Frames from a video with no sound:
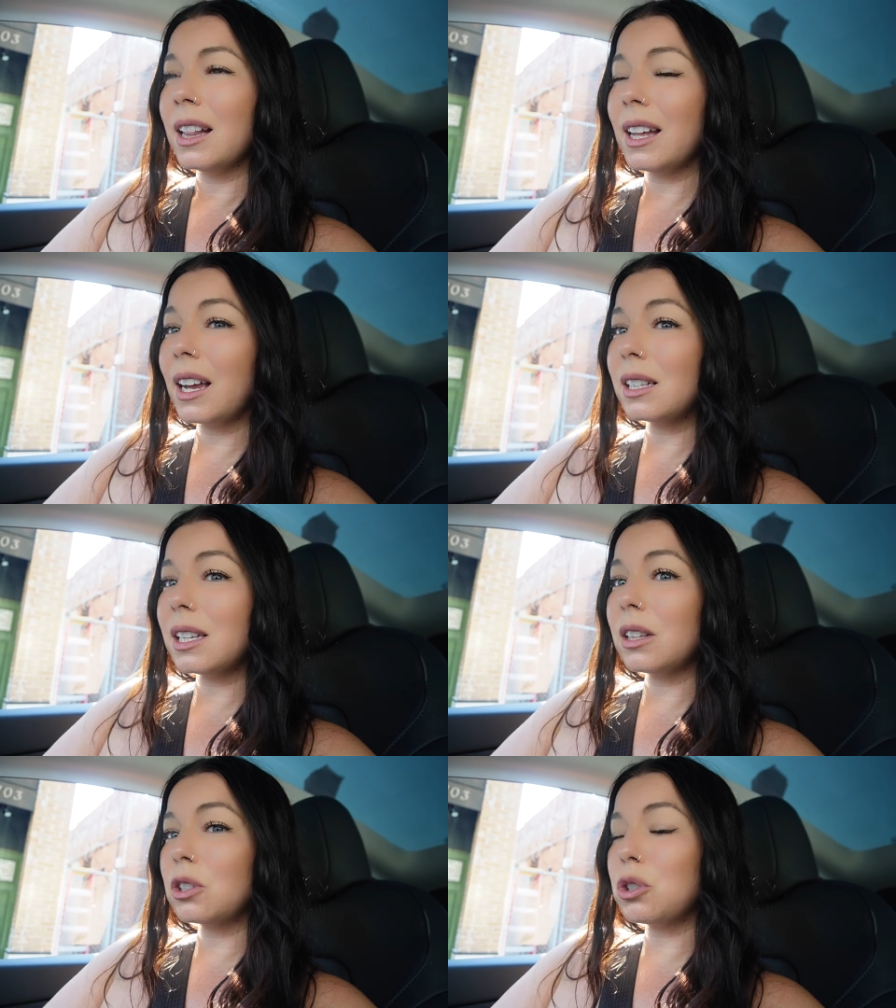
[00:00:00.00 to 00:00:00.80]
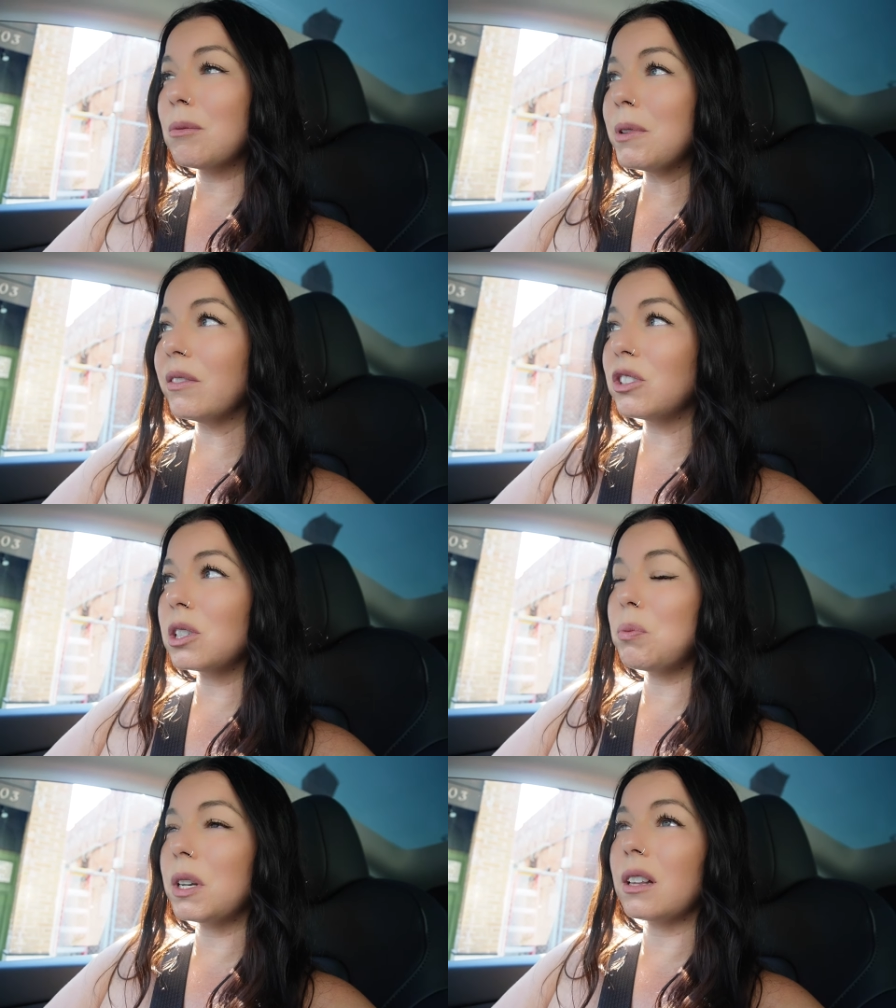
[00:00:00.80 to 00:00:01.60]
like I said the dreams have
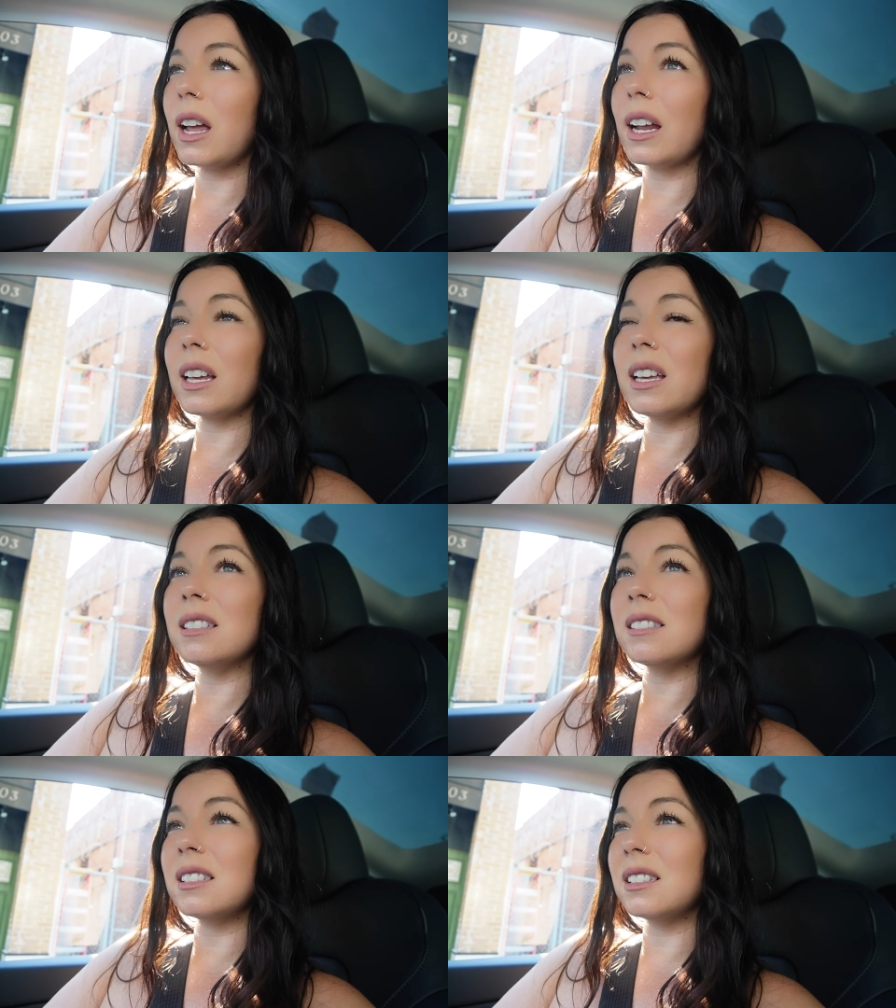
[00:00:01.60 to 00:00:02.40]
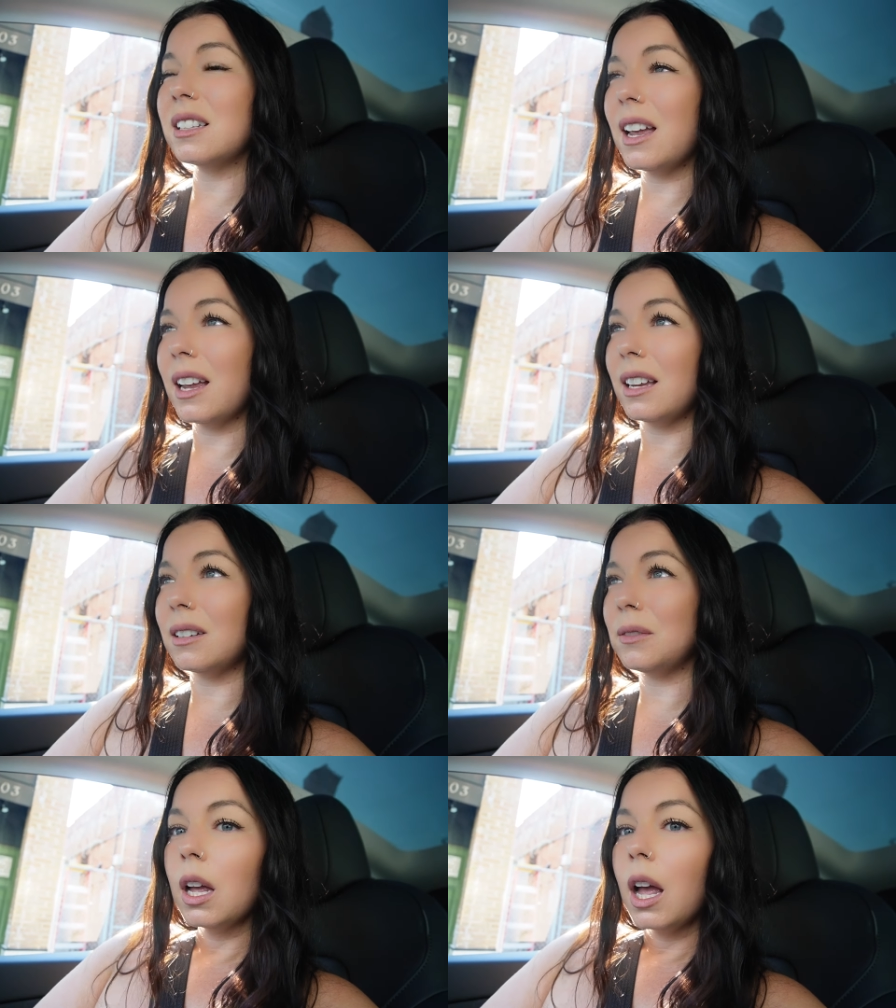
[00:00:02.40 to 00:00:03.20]
just been like insane